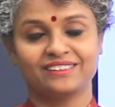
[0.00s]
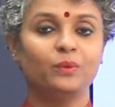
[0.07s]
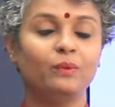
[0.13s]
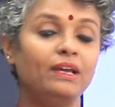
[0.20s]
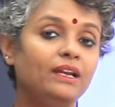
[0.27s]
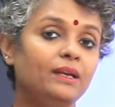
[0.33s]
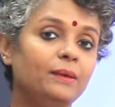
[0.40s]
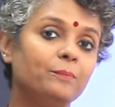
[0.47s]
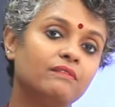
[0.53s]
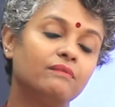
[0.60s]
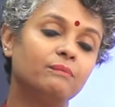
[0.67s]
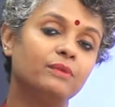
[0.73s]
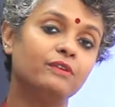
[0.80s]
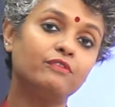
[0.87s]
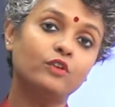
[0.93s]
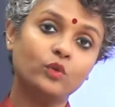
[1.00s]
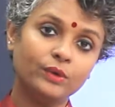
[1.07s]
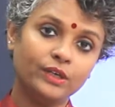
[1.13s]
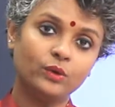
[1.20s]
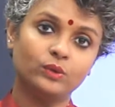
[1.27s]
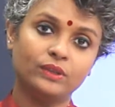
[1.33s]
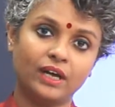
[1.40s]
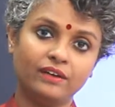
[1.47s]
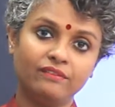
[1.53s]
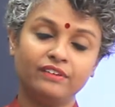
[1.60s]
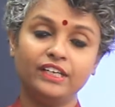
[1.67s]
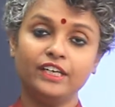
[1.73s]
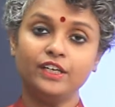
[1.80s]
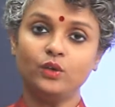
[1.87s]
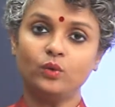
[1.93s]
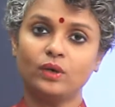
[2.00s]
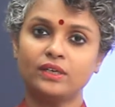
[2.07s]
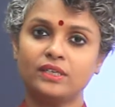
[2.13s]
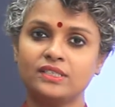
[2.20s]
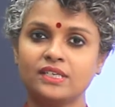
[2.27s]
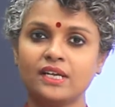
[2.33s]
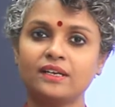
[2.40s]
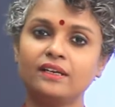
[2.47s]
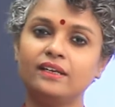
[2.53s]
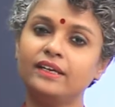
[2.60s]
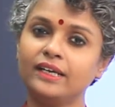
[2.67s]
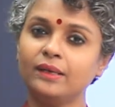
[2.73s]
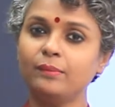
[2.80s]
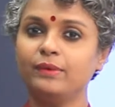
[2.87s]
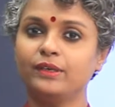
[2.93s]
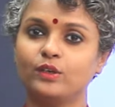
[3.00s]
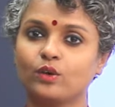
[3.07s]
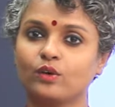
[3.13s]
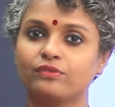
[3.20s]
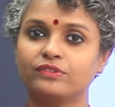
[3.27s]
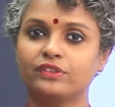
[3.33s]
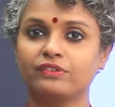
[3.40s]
Well, before we do that, we need to understand a little bit of